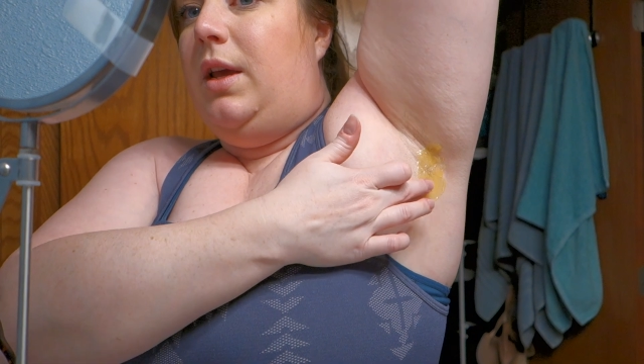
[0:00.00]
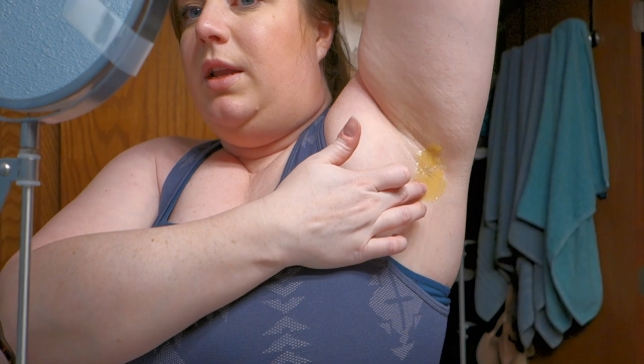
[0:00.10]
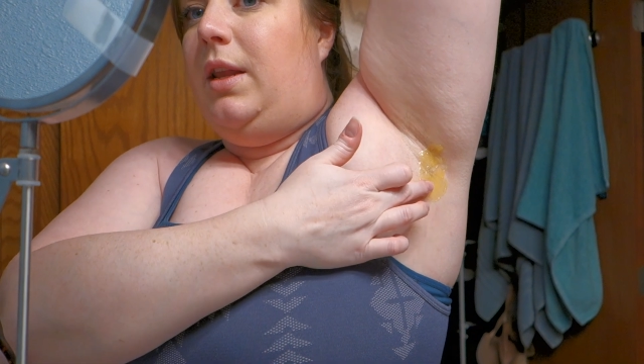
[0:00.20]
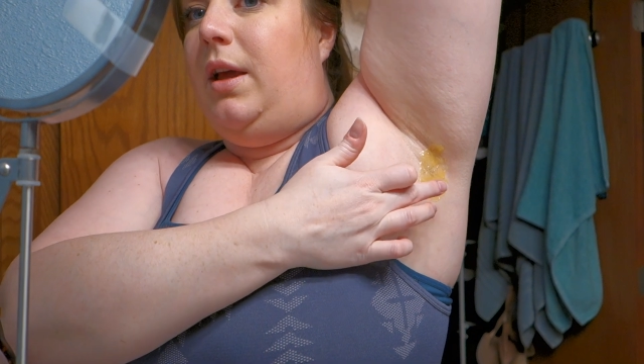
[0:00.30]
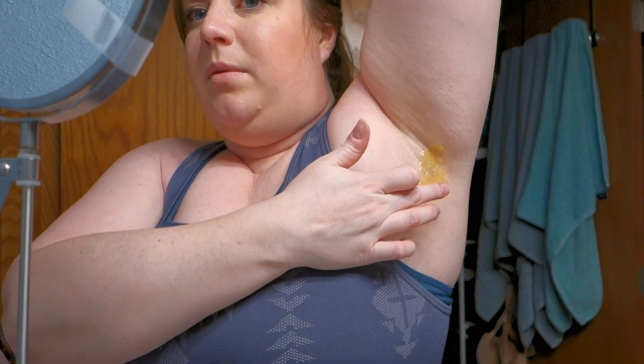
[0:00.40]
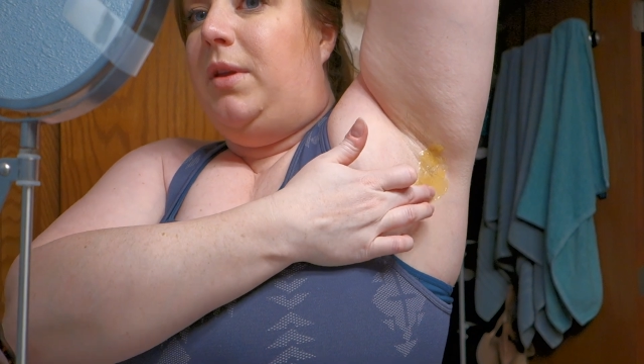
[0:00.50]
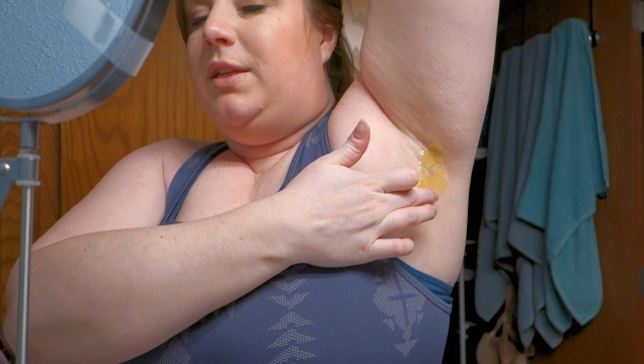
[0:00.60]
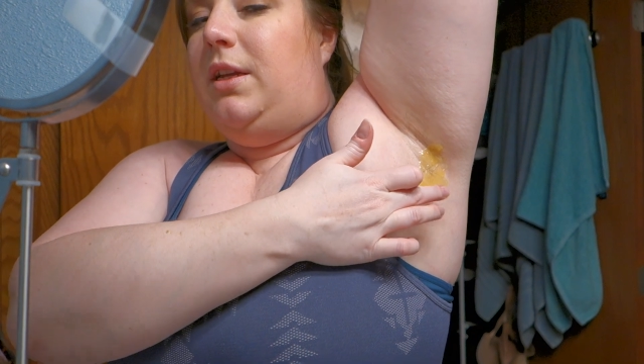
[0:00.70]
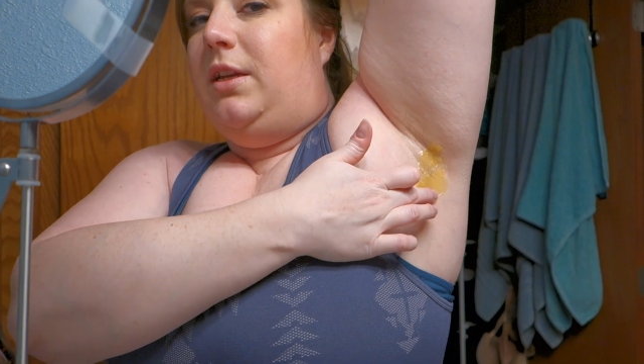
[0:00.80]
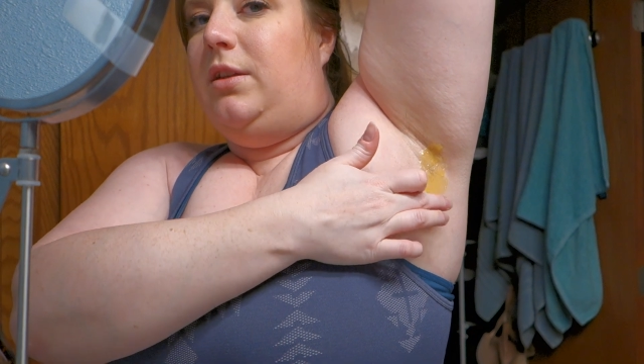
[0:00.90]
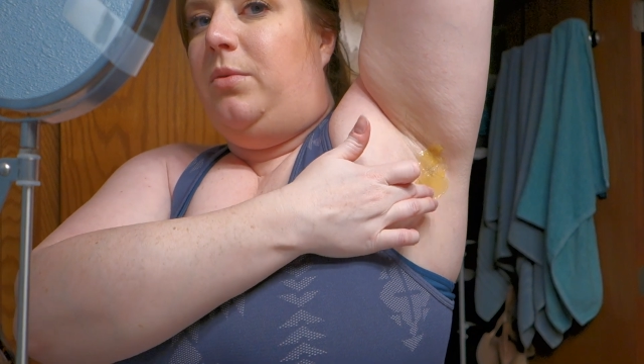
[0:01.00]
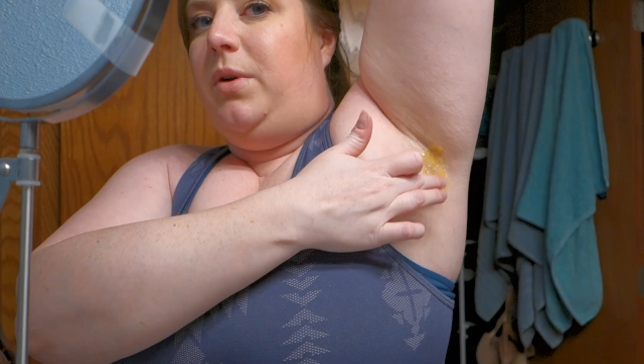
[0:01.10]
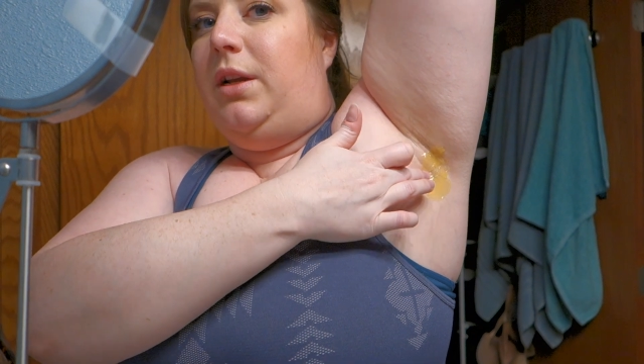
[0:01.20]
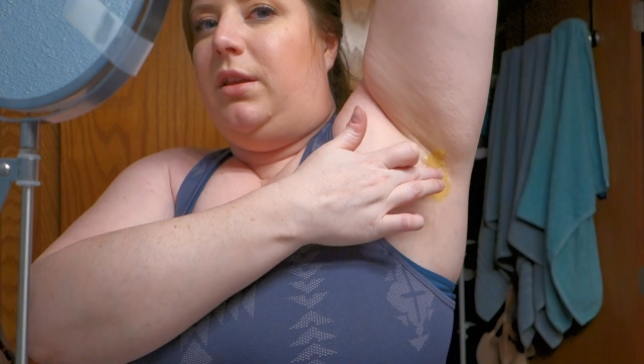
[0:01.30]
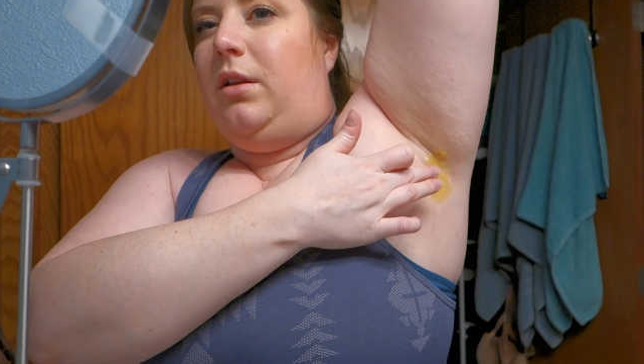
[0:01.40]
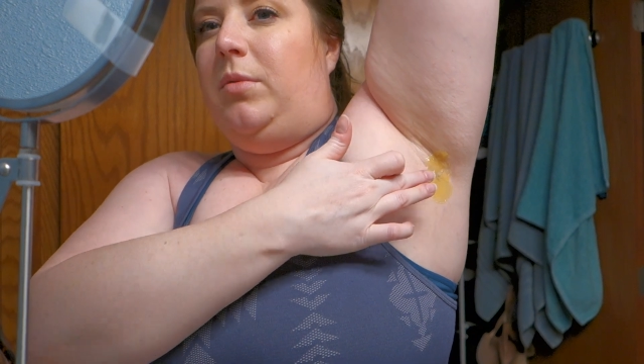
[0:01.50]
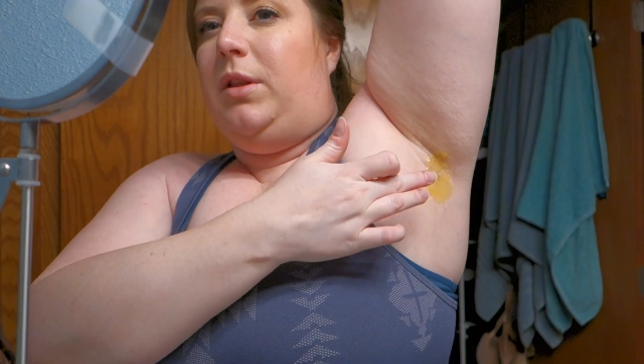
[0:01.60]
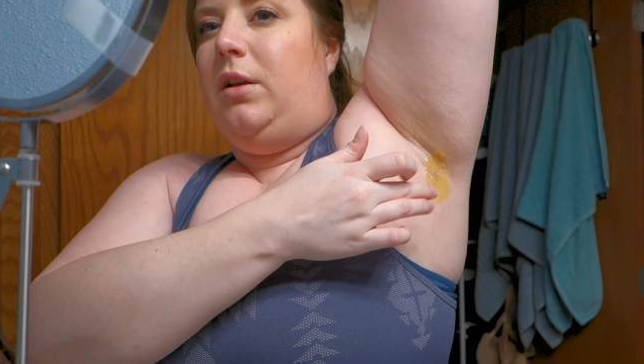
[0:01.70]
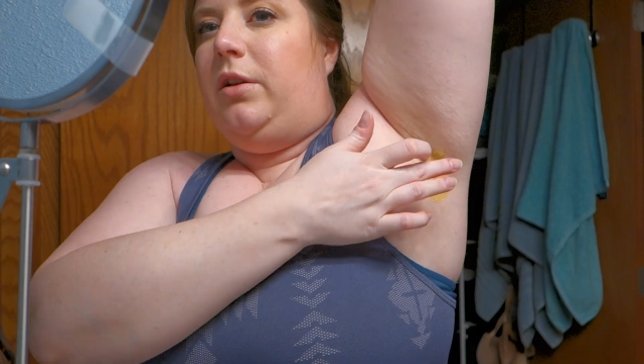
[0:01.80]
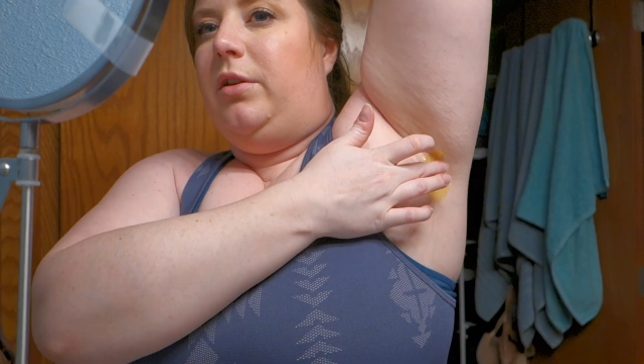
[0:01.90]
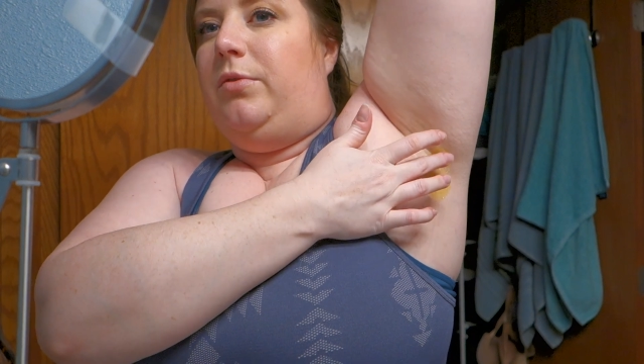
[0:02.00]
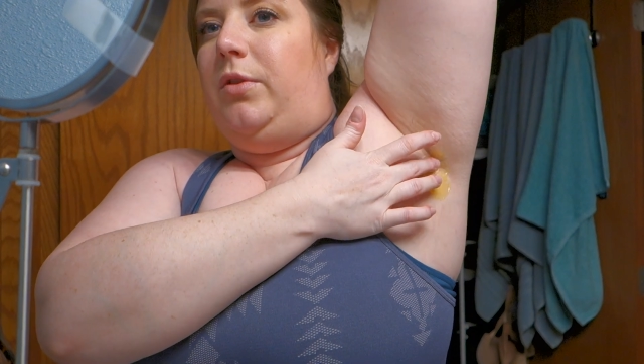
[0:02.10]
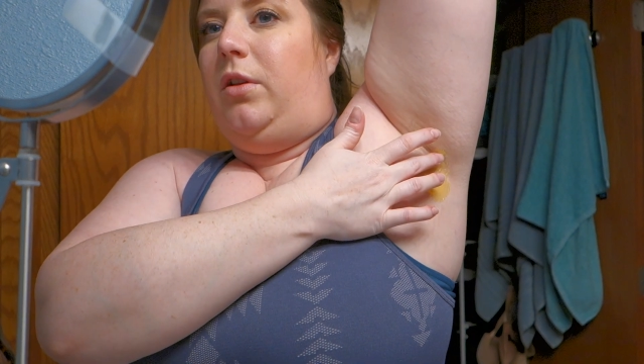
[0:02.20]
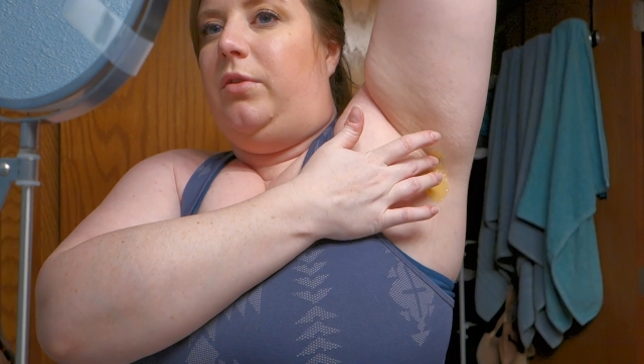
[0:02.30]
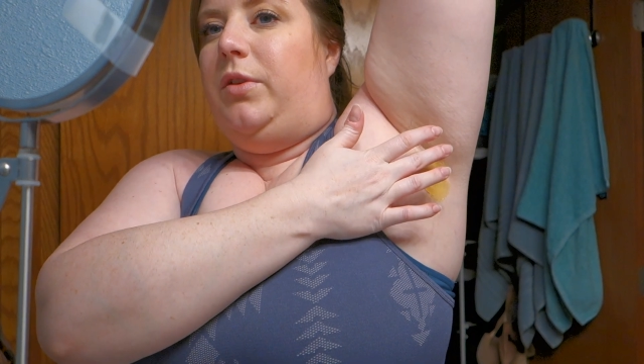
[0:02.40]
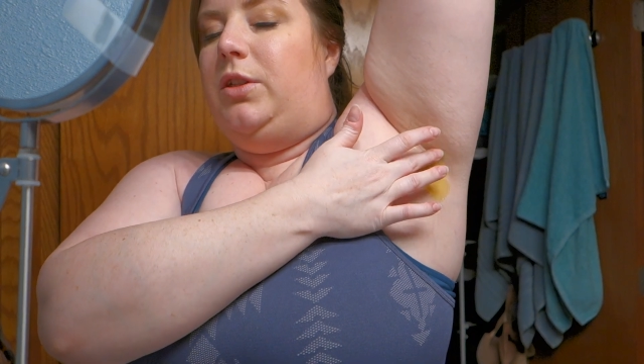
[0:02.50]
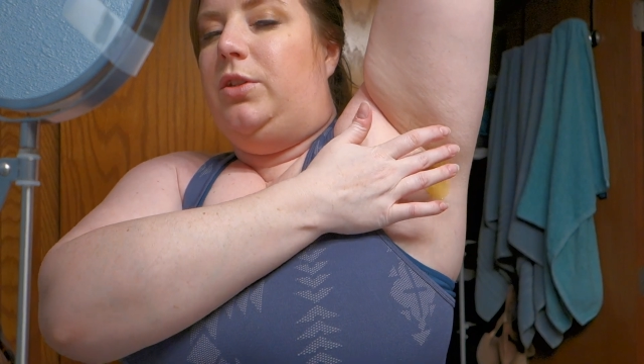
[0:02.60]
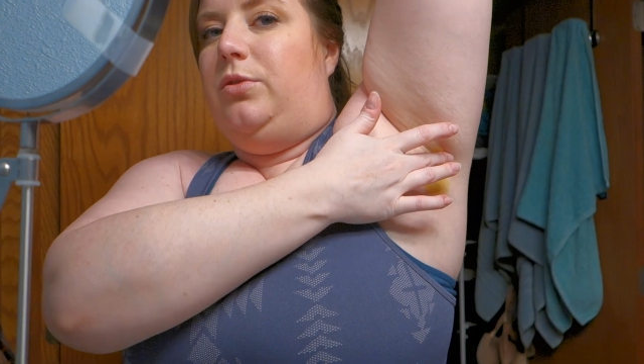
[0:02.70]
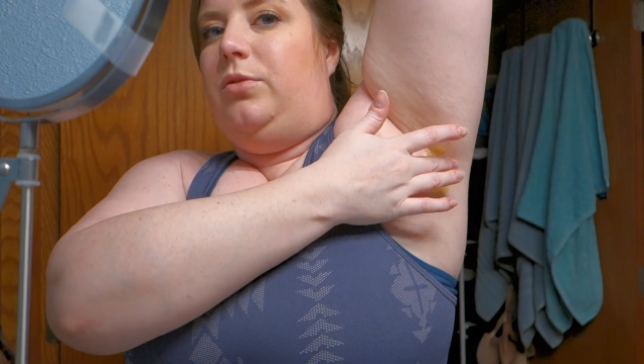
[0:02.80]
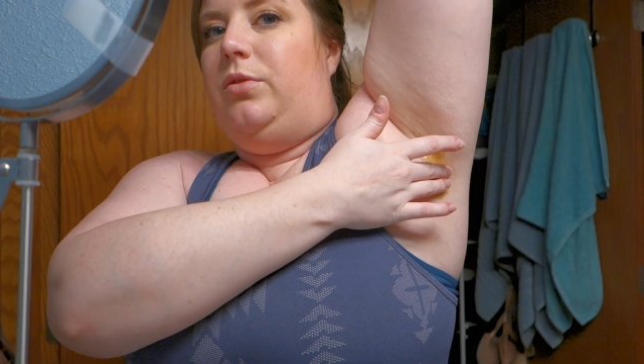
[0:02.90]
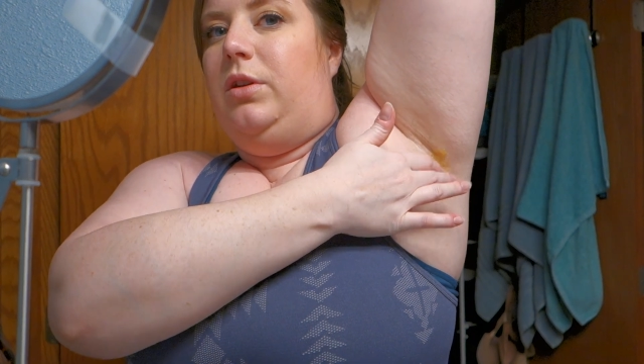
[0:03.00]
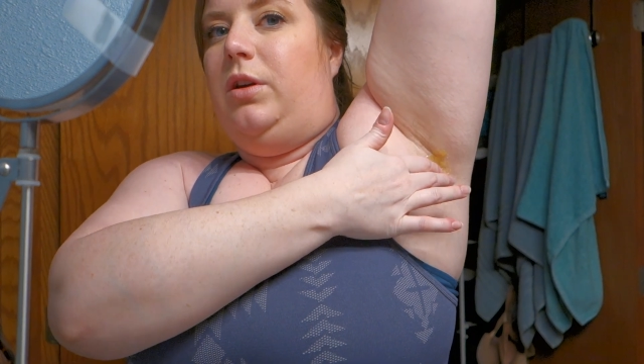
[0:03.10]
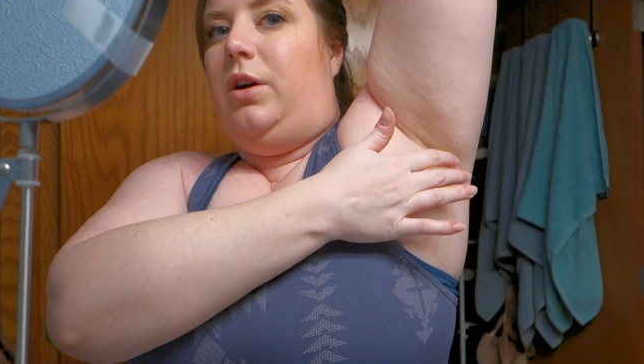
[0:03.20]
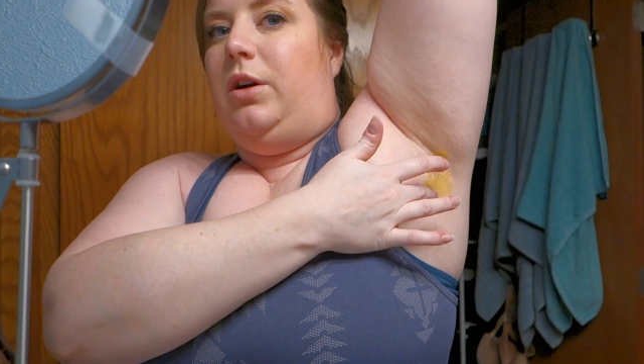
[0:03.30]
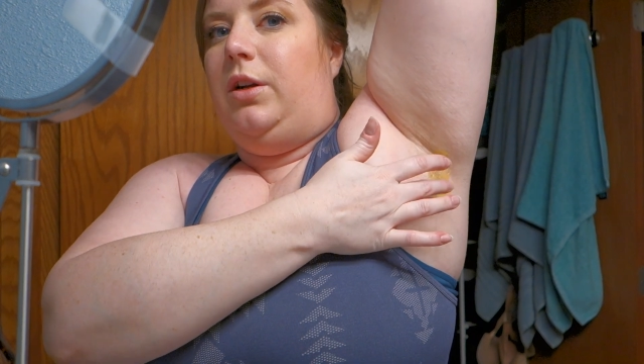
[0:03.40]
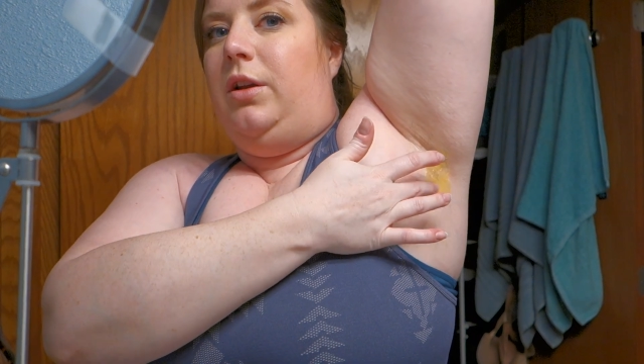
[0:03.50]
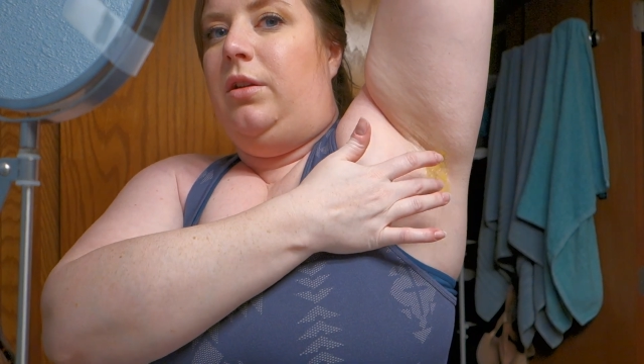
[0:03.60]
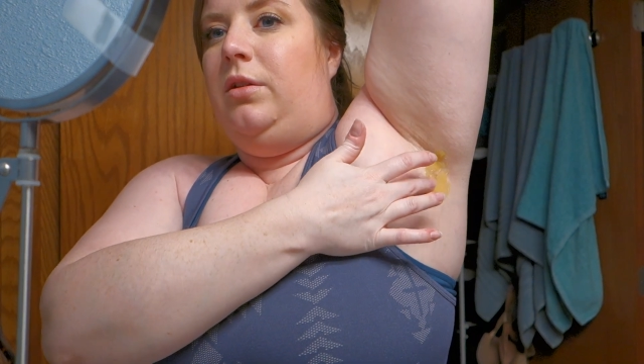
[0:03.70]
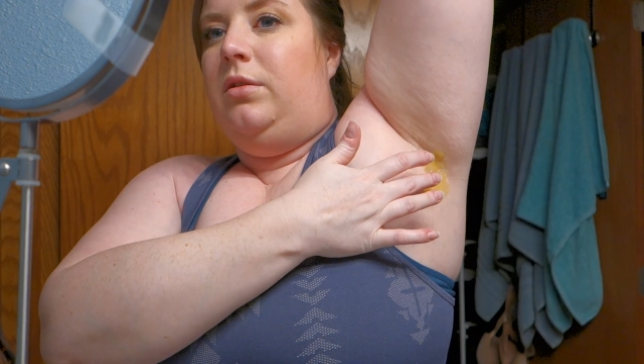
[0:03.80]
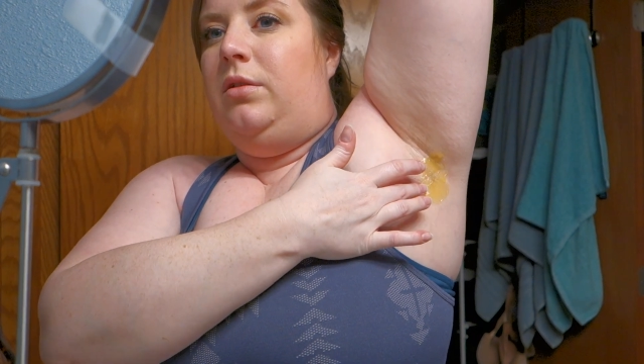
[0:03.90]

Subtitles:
And that means I need to wait a little bit longer for all of it to harden.